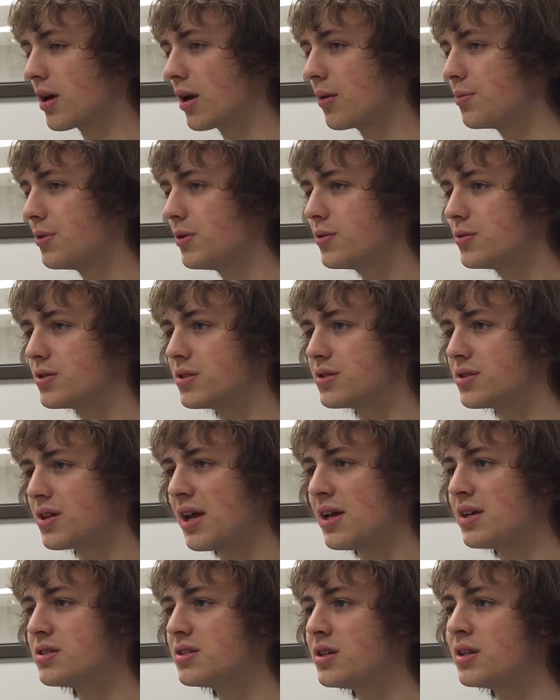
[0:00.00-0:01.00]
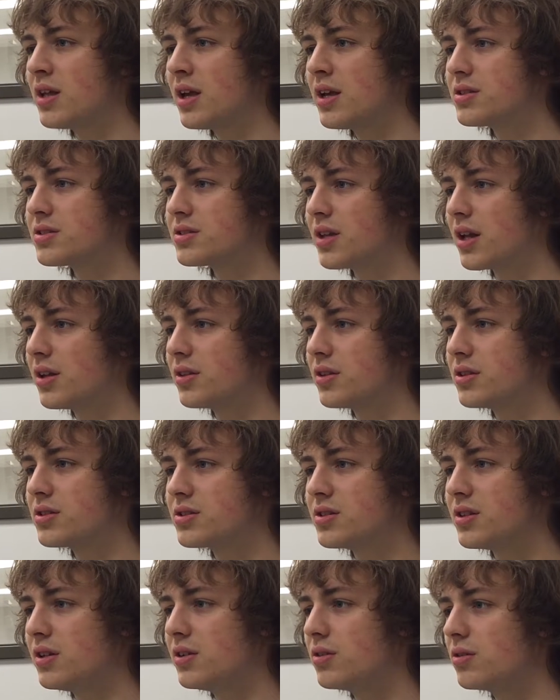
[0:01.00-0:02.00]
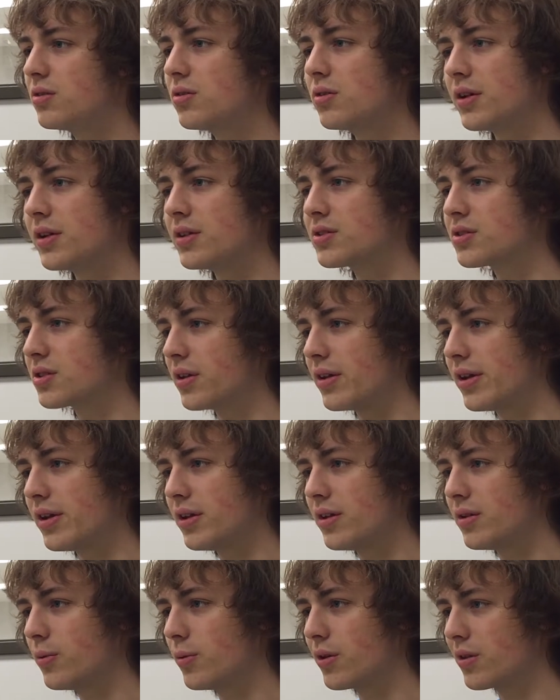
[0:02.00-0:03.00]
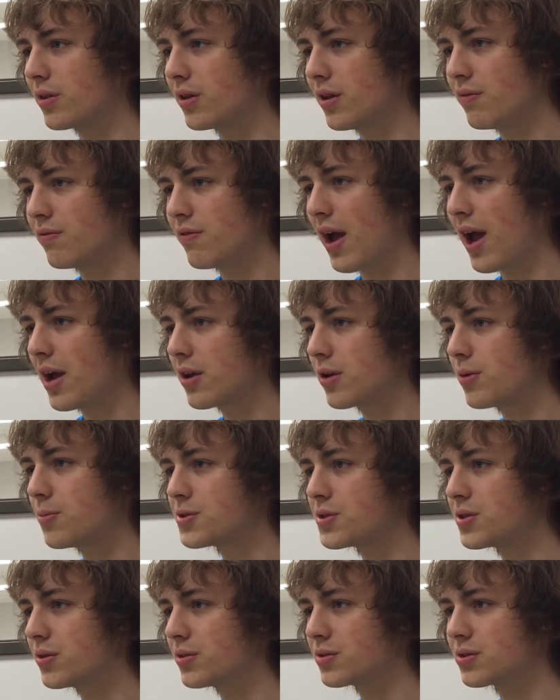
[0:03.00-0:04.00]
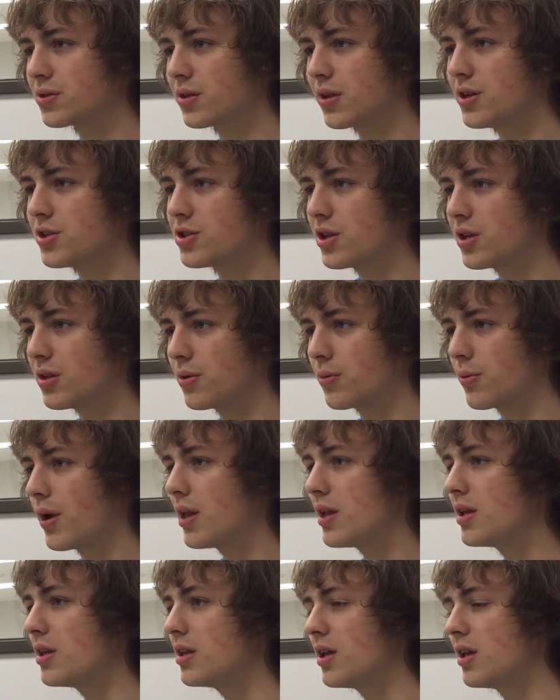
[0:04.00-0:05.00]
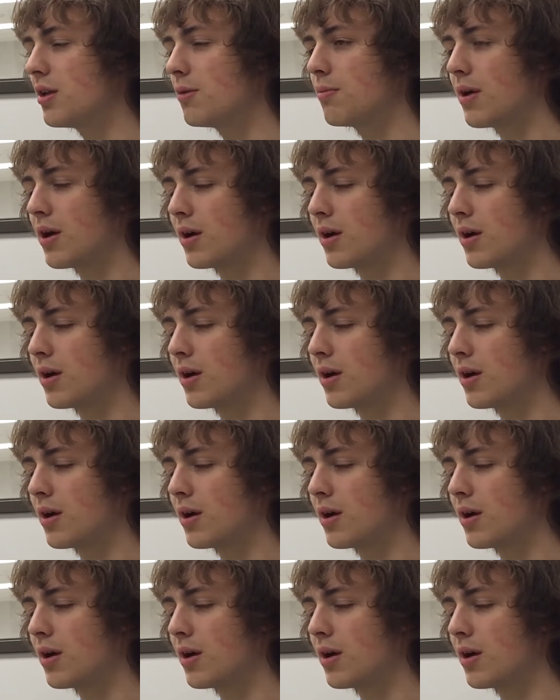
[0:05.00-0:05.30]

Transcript: cup uses 18/8 stainless steel, insulated with a vacuum seal insulation and a radiant heat